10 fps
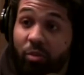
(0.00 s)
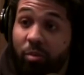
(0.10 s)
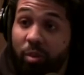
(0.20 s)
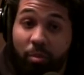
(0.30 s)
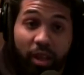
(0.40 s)
I
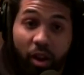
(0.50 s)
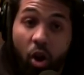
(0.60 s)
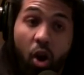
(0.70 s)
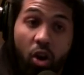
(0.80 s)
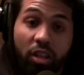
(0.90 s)
remember like
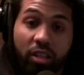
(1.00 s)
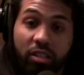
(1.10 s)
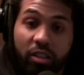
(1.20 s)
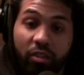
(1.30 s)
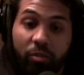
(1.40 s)
all of
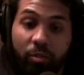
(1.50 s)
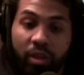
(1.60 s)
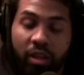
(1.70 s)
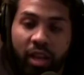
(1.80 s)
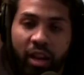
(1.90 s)
this stuff
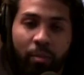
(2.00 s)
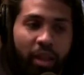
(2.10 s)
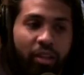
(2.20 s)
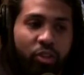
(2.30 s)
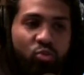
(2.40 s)
being, and
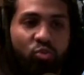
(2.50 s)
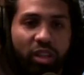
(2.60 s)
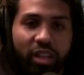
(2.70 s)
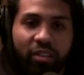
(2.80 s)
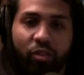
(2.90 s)
I'm like, do you
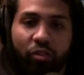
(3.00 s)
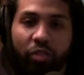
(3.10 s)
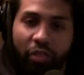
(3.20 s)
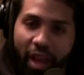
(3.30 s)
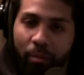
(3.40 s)
really give a,
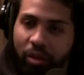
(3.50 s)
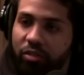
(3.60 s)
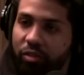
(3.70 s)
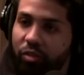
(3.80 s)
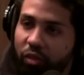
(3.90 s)
that
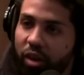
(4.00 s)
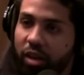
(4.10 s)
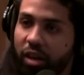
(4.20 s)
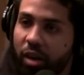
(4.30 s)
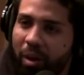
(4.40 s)
much of a
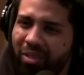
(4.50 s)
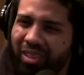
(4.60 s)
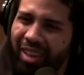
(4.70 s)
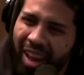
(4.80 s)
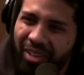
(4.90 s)
fuck
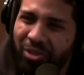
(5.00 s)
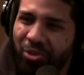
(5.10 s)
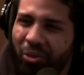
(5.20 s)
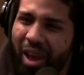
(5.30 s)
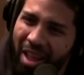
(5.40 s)
about the
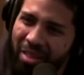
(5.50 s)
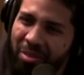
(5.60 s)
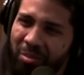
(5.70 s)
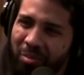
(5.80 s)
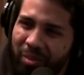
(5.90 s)
national
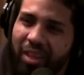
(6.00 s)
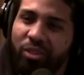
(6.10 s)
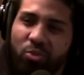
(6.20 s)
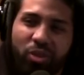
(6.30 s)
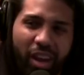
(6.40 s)
anthem?
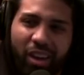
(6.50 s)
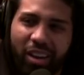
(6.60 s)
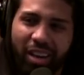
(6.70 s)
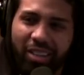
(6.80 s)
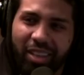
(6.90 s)
Like, do you
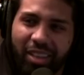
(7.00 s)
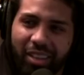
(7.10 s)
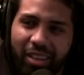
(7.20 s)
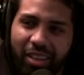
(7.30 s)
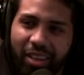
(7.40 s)
care like that?